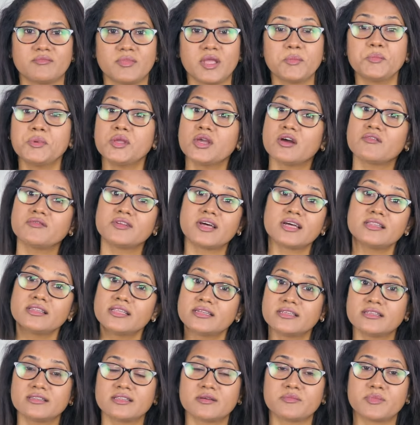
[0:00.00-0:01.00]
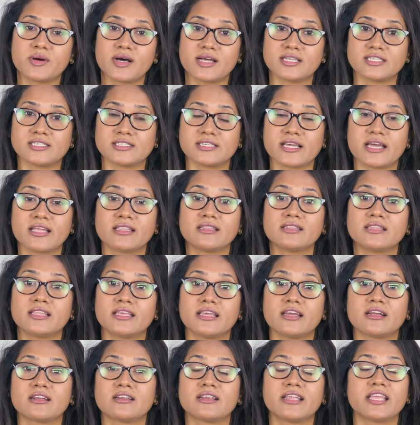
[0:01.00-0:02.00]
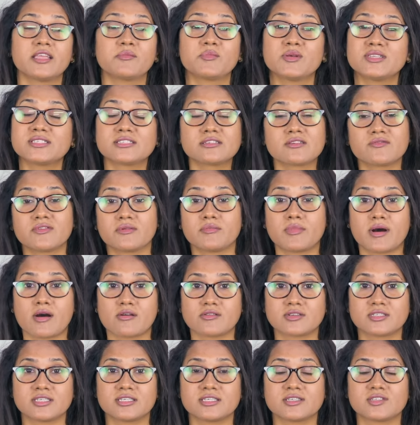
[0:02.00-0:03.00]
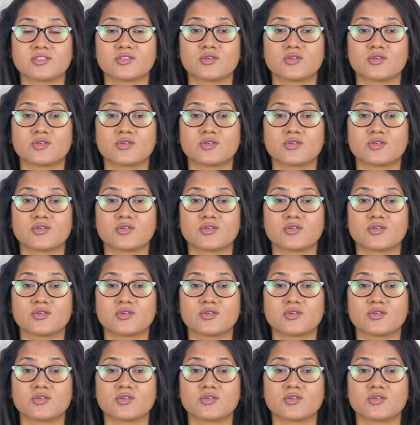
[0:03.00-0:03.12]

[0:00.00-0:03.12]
Maybe you have done that in the past and they are like pissed off about it.